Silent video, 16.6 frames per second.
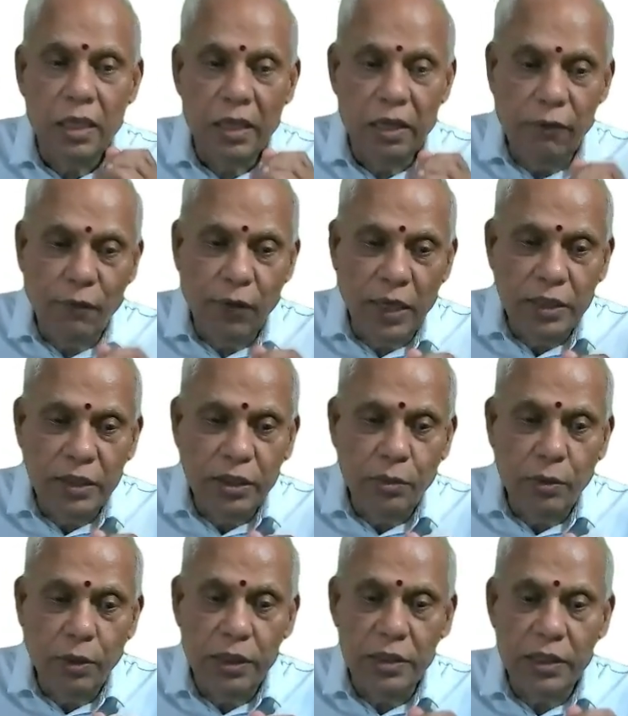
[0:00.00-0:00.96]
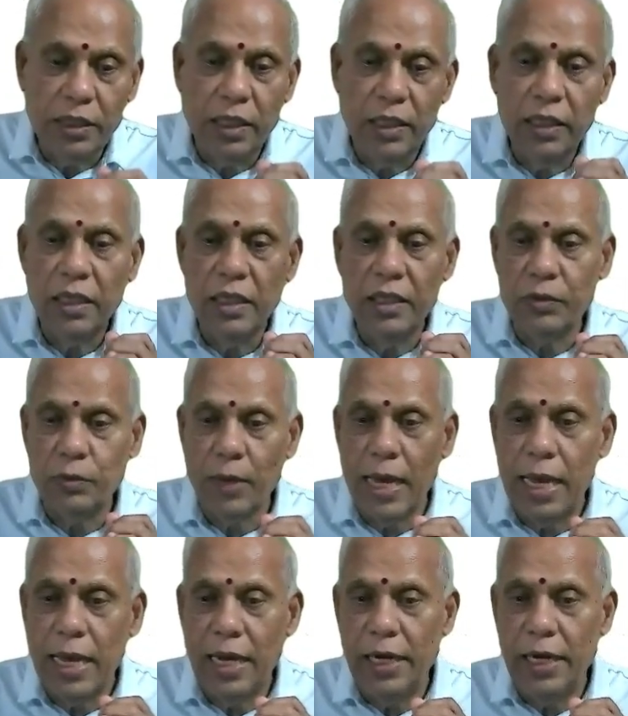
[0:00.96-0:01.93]
Reflexive reasoning is
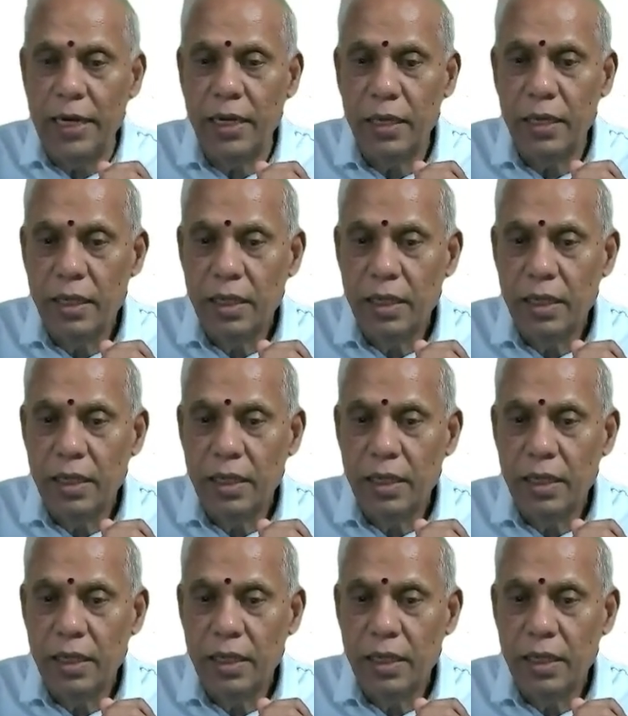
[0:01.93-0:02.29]
valid.